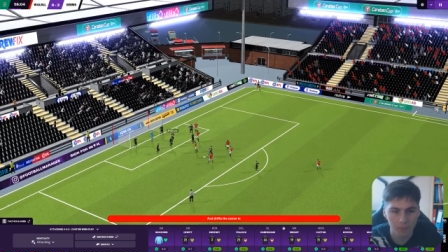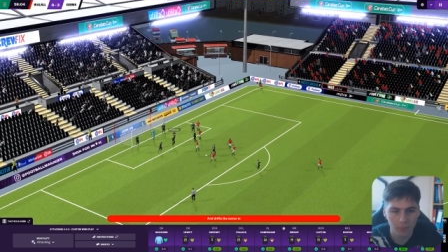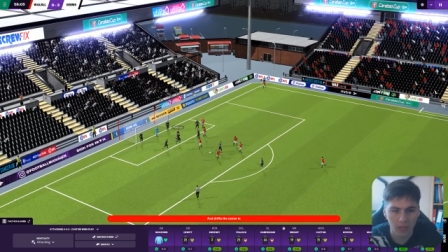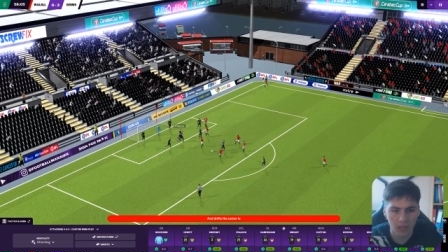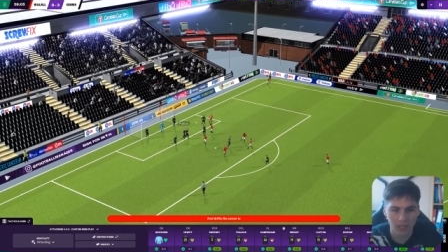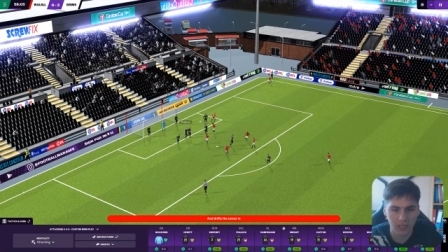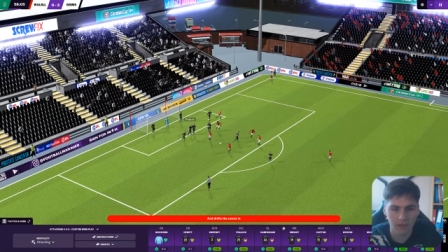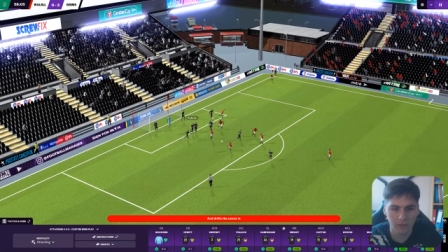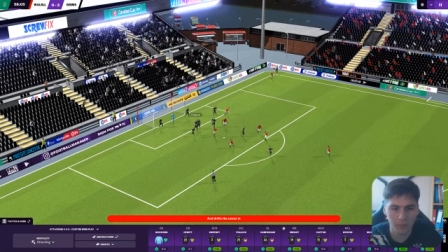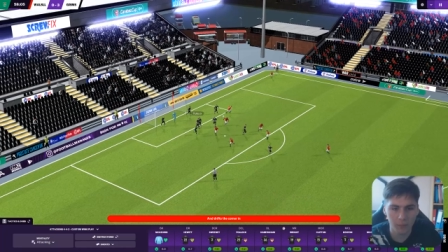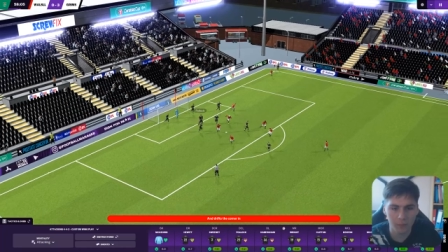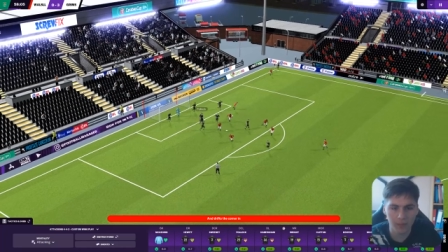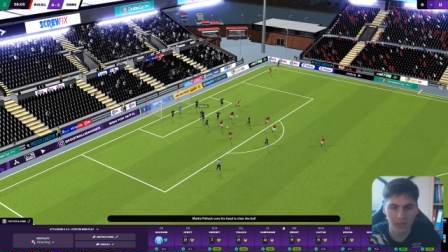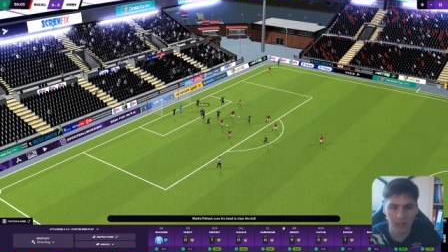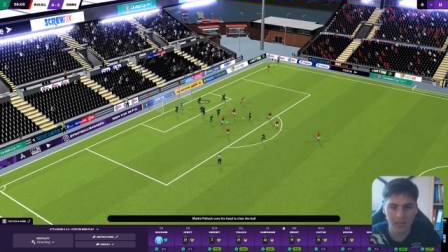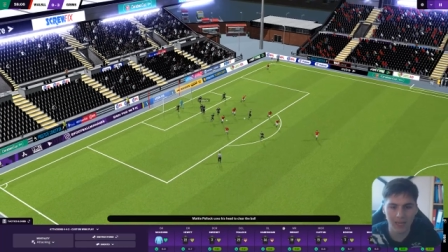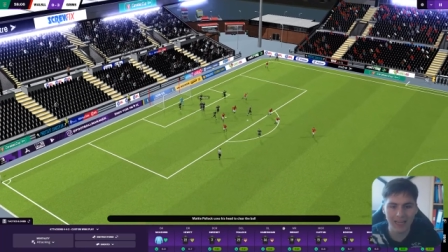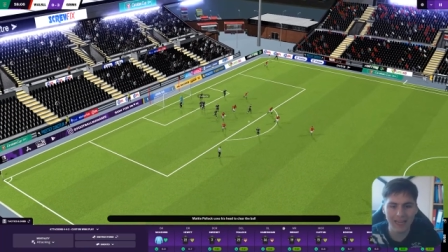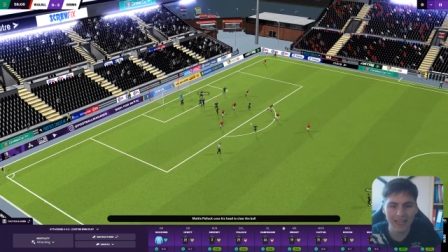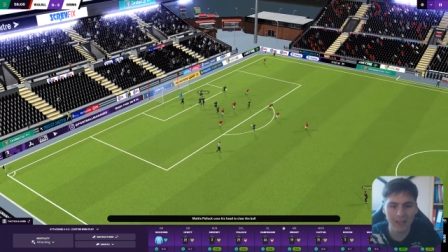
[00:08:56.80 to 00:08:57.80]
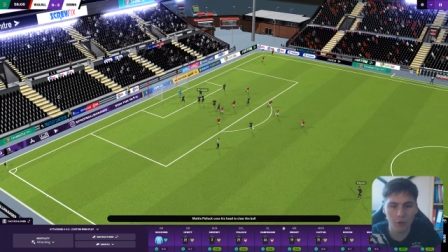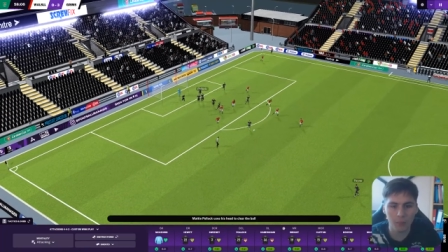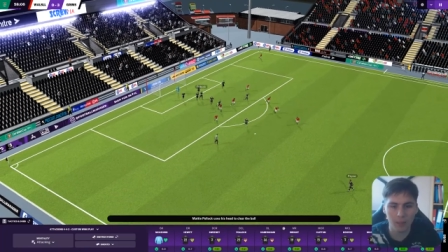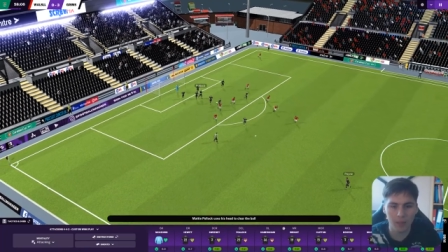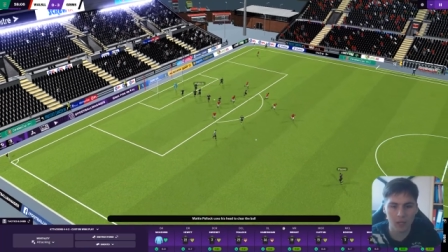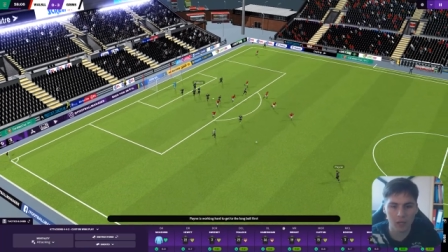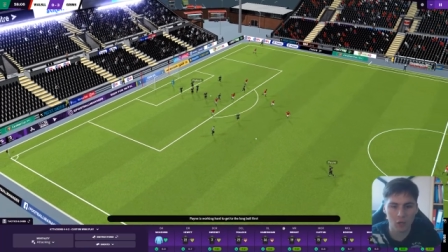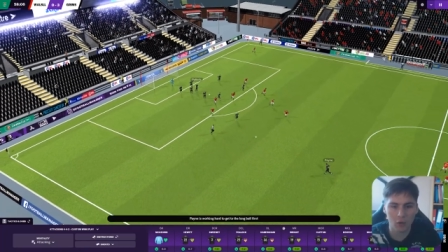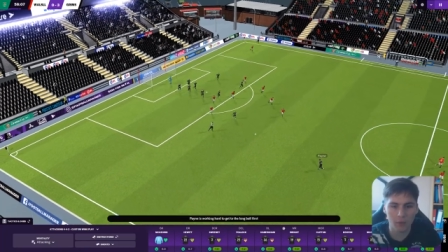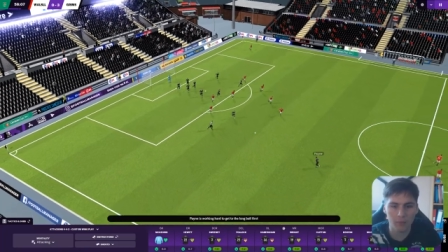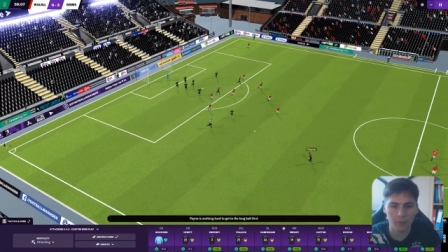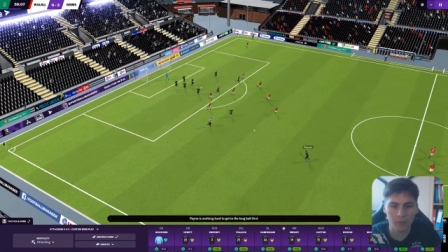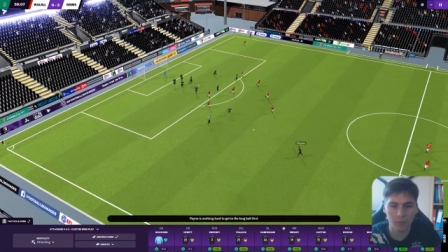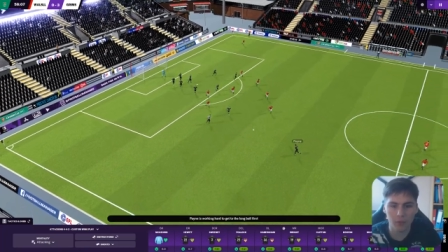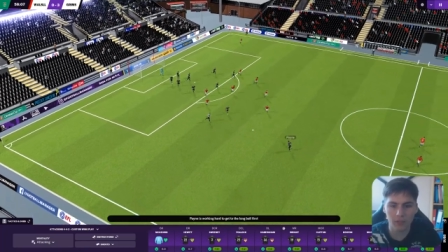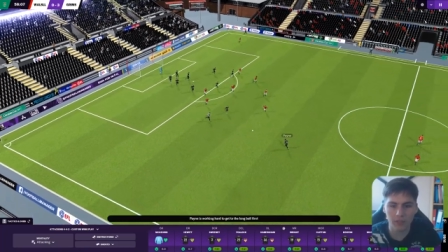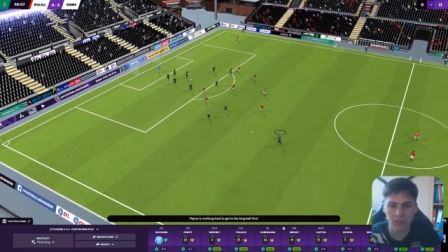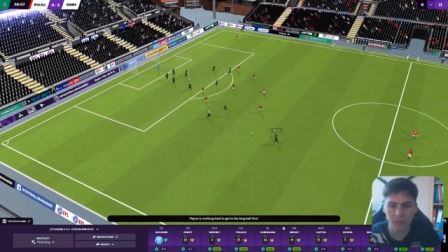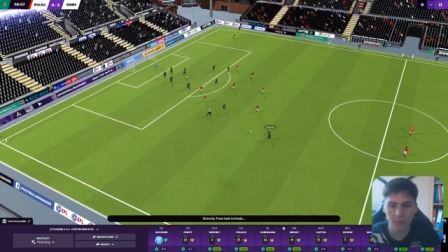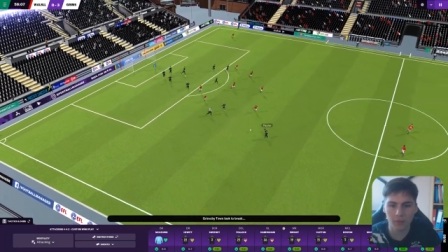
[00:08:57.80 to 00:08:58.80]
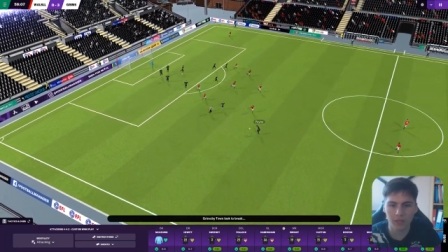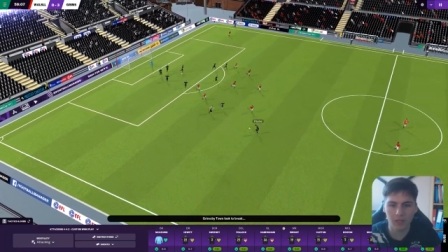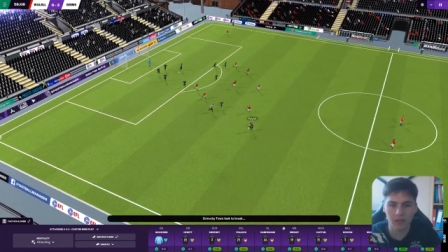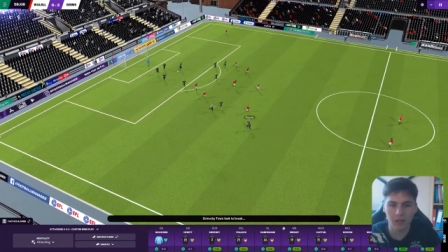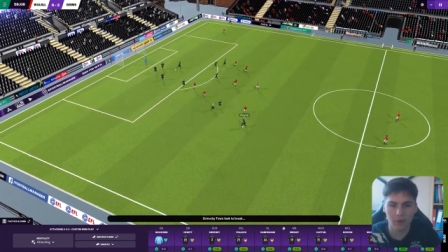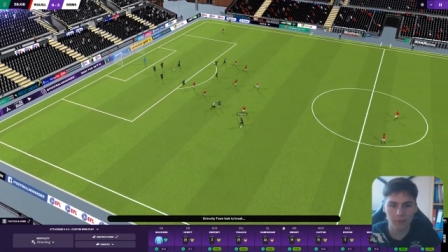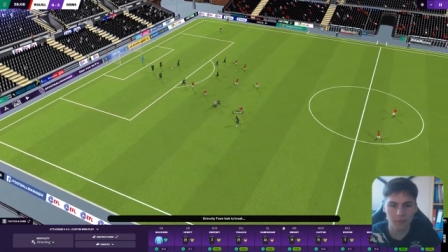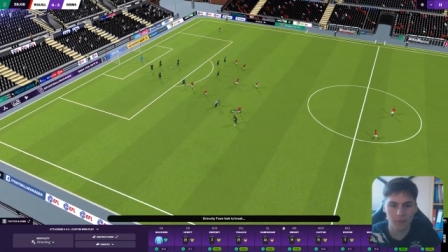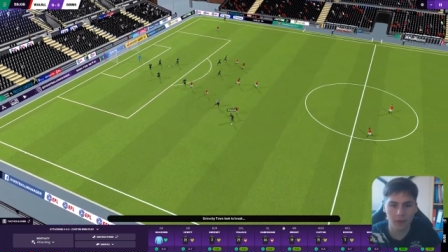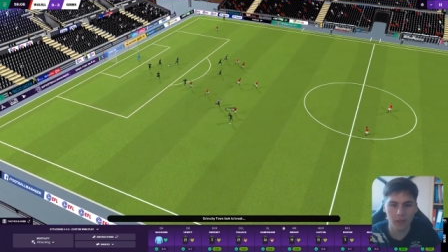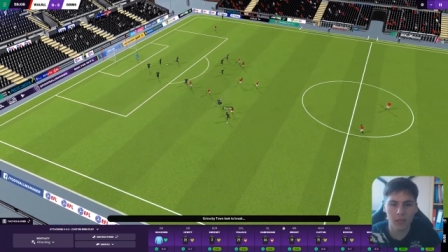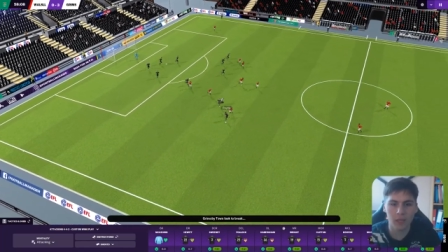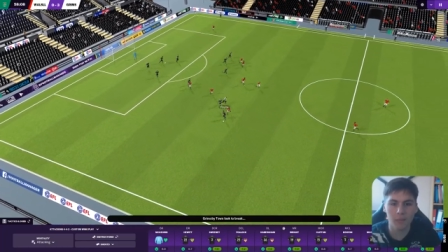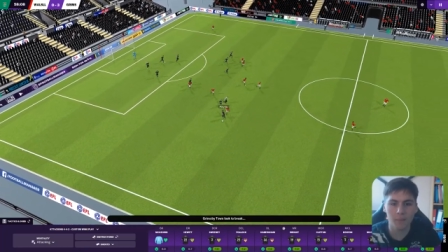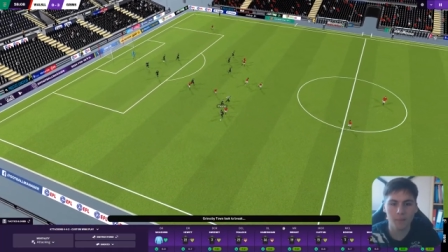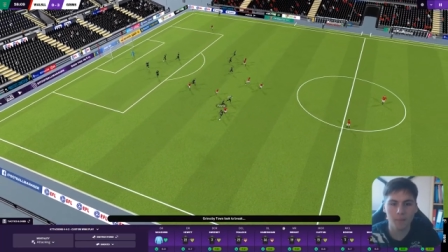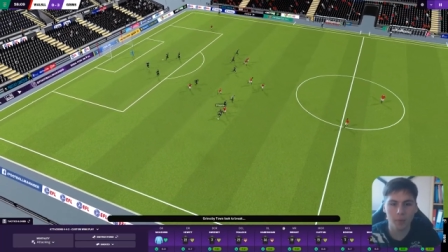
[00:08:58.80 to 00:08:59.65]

and given me a little bit of confidence that we can definitely